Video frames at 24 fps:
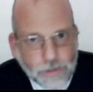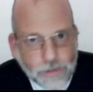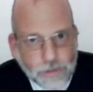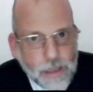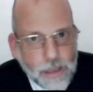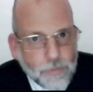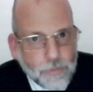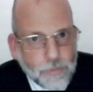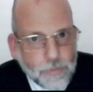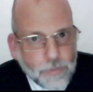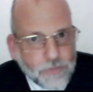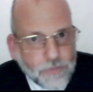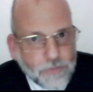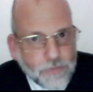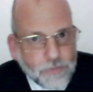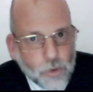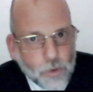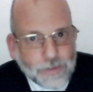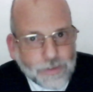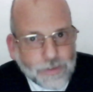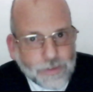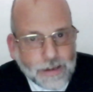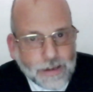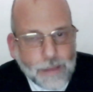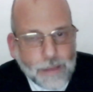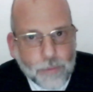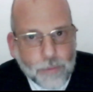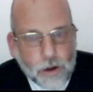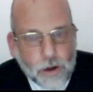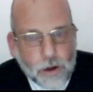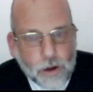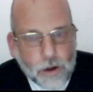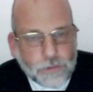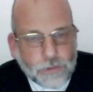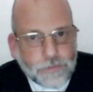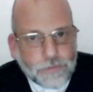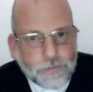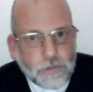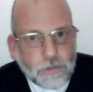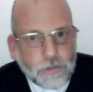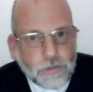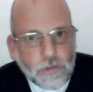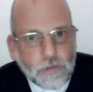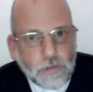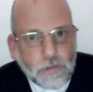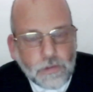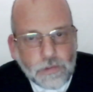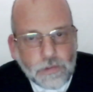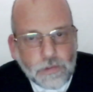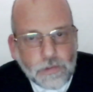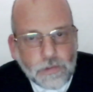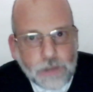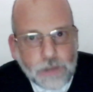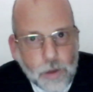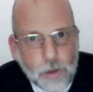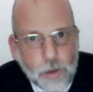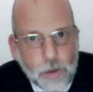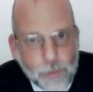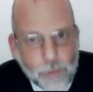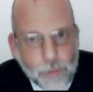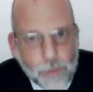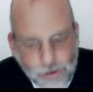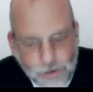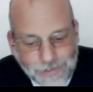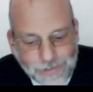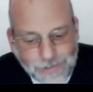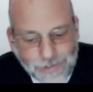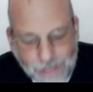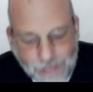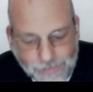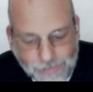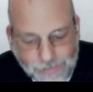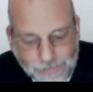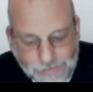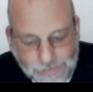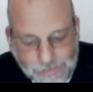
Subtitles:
him before he was going to get burnt to death,